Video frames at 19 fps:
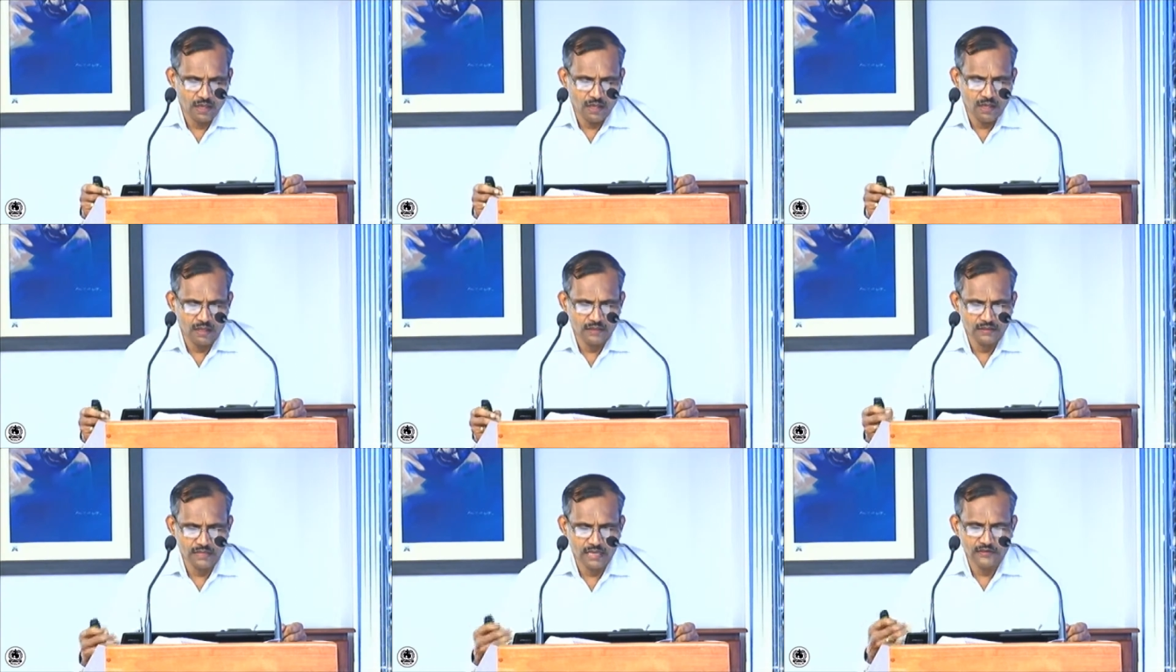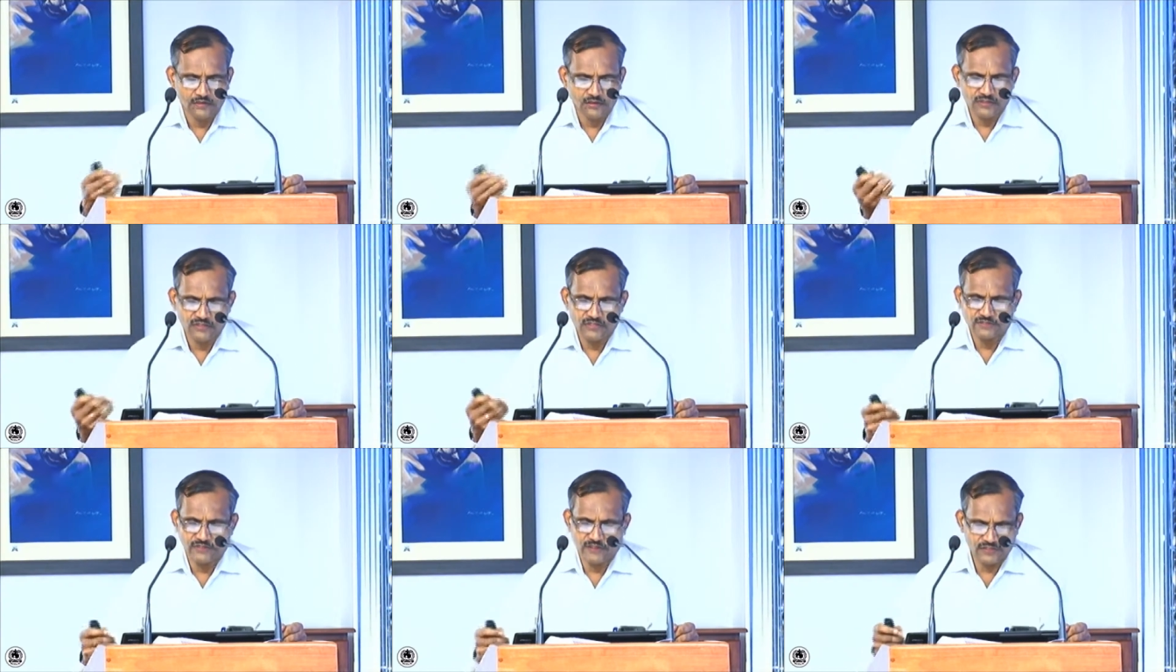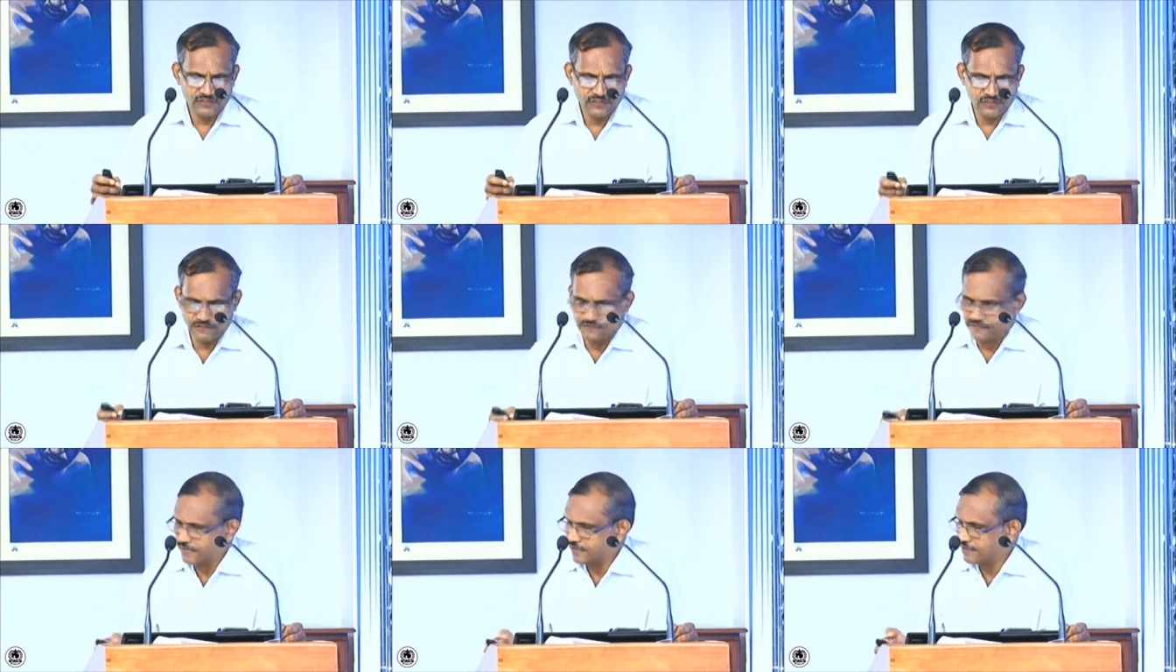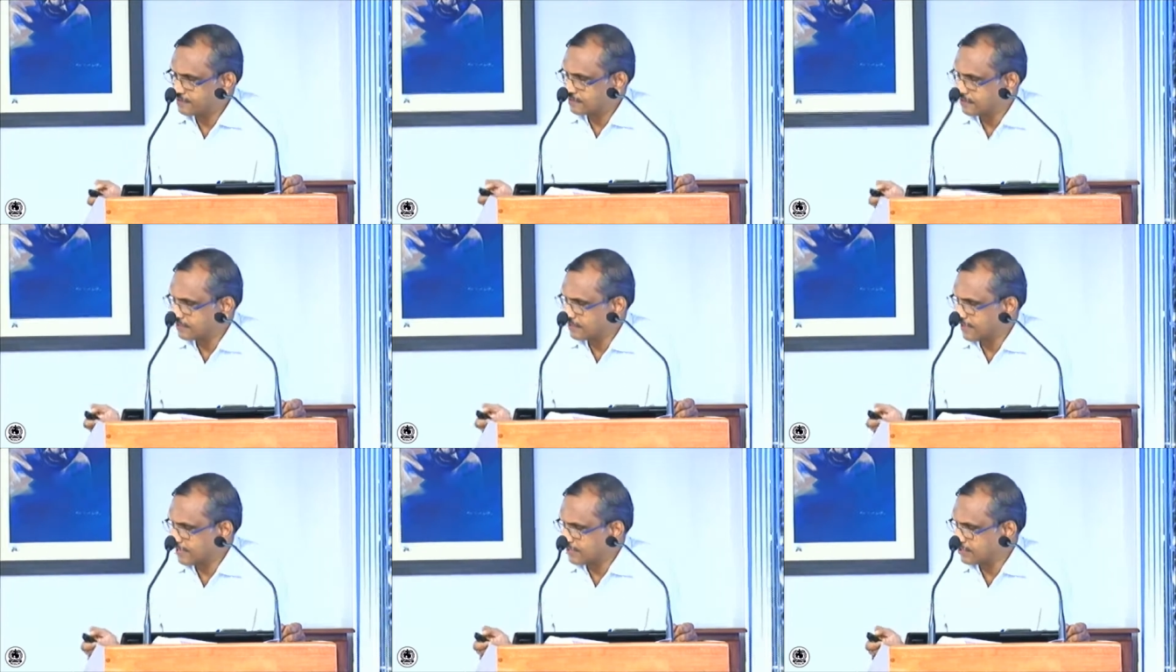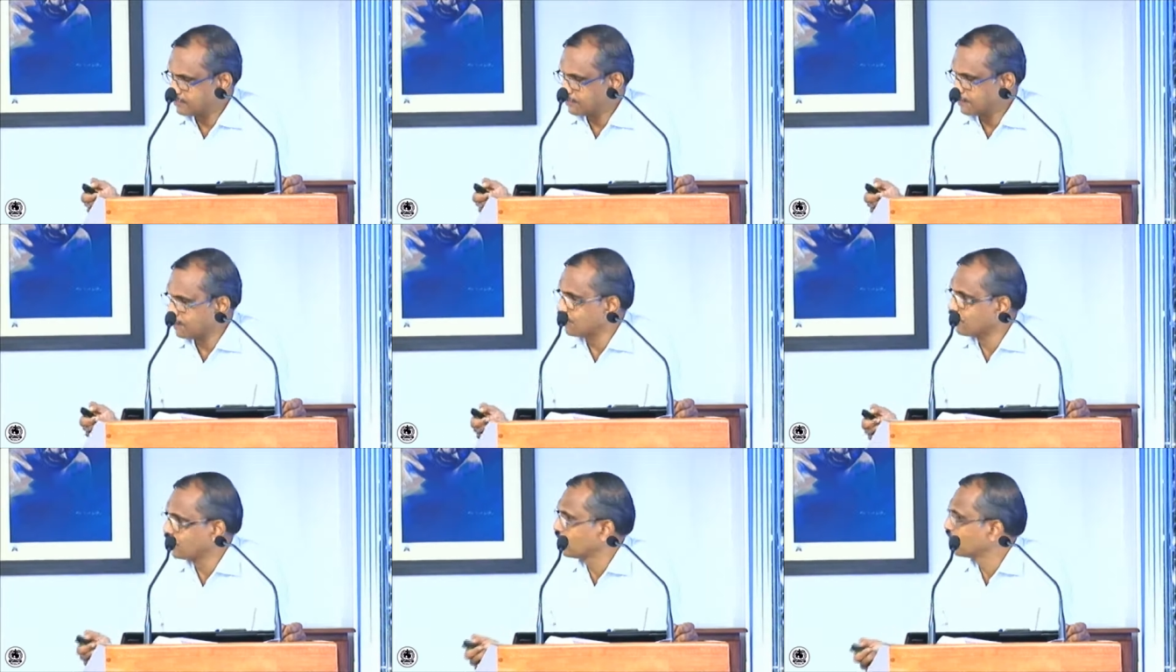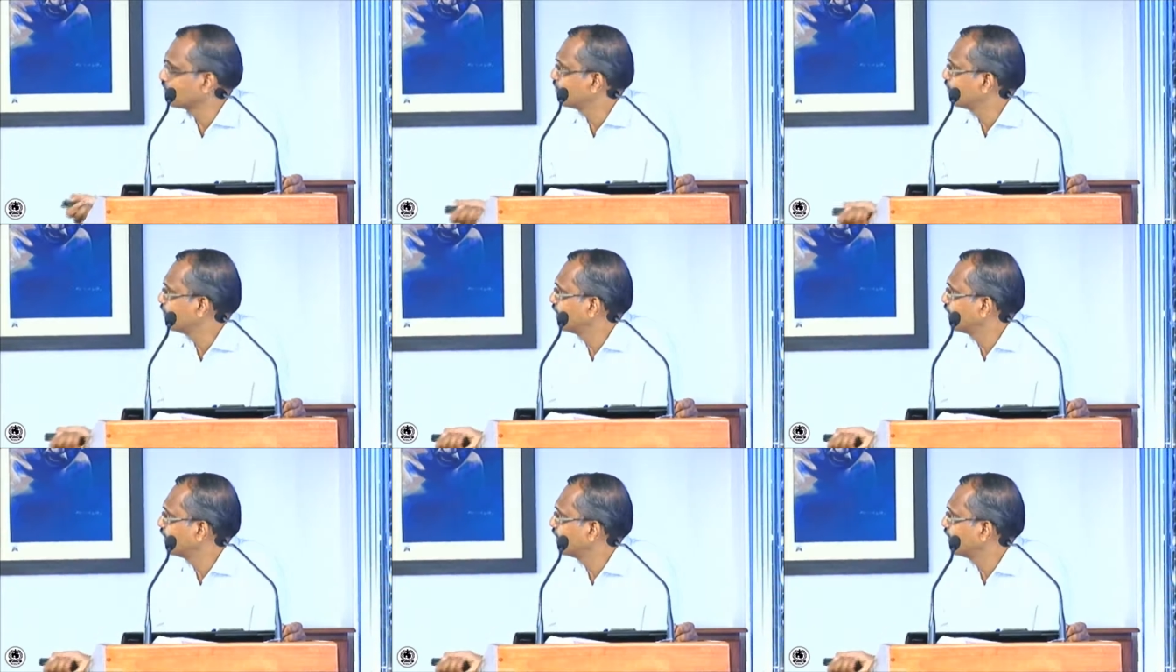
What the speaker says: That was the first phase. That is followed by